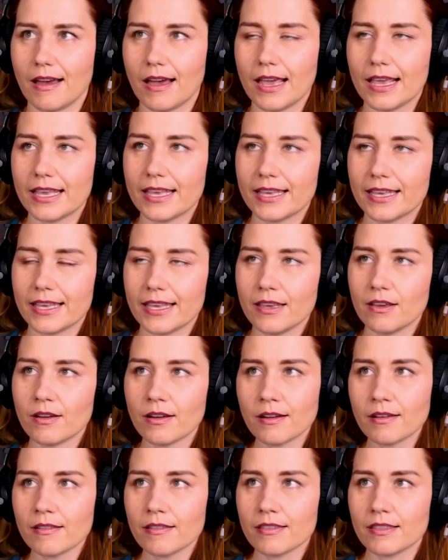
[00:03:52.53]
I
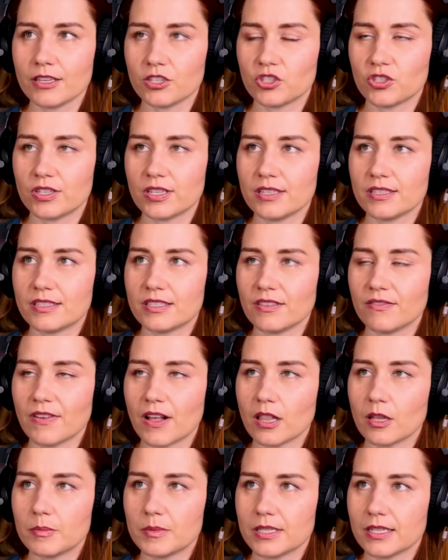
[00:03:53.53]
hear that she's
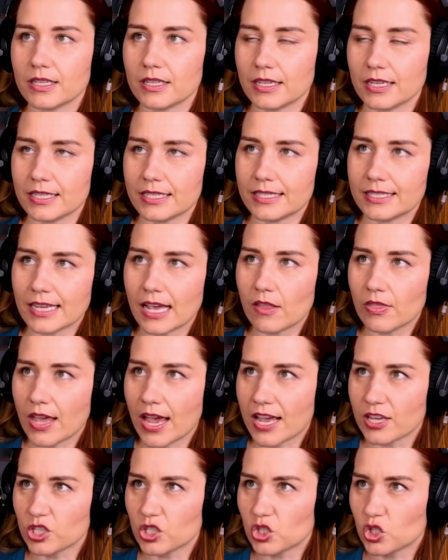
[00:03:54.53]
developed a sound that
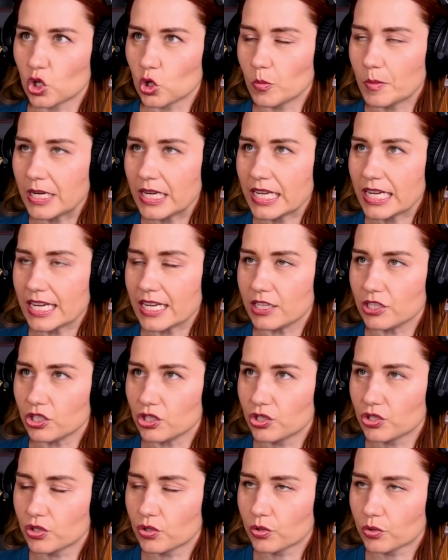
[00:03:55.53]
has so many
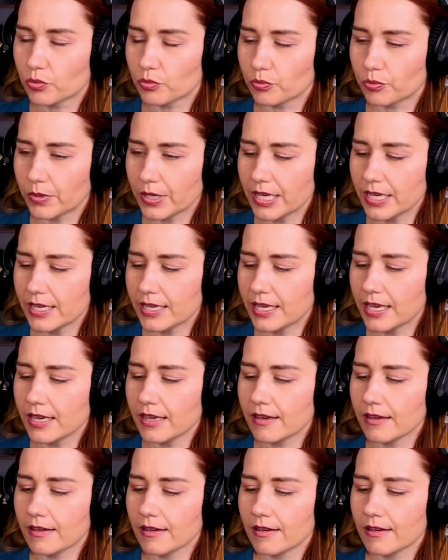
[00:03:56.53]

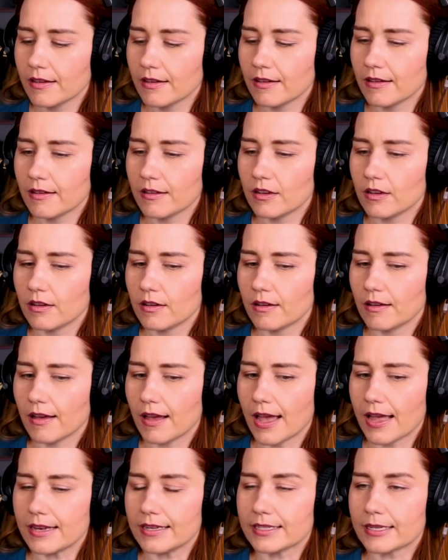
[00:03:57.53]
intriguing
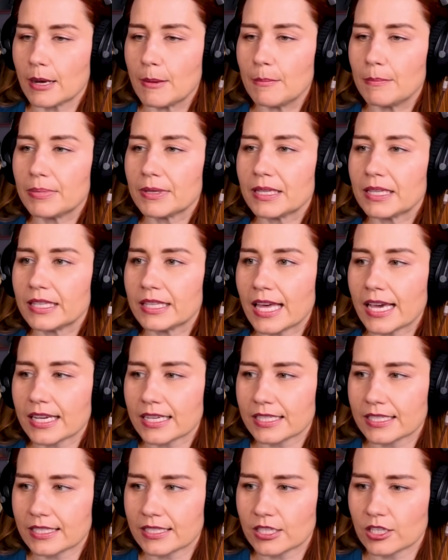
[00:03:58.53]
and
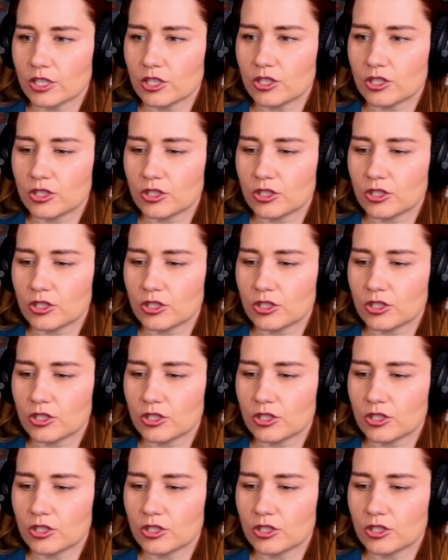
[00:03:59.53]
complex